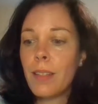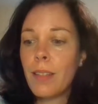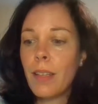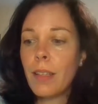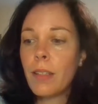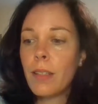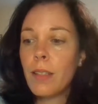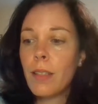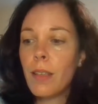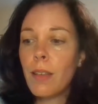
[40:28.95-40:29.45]

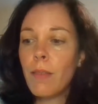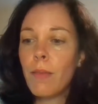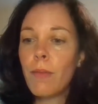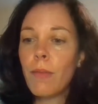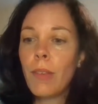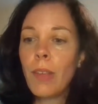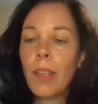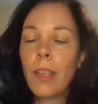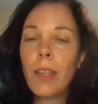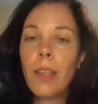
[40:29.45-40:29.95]
sense of
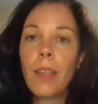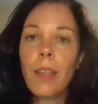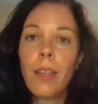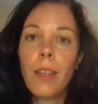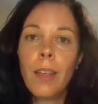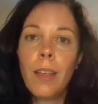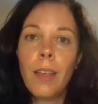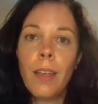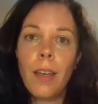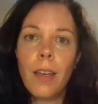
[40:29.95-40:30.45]

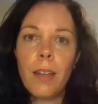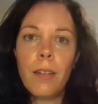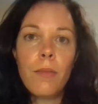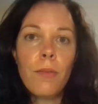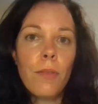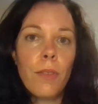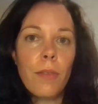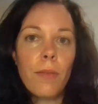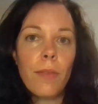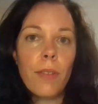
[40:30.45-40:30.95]

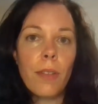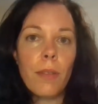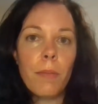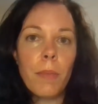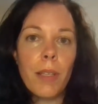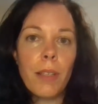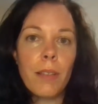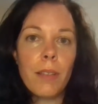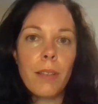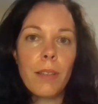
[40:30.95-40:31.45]
unfulfillment.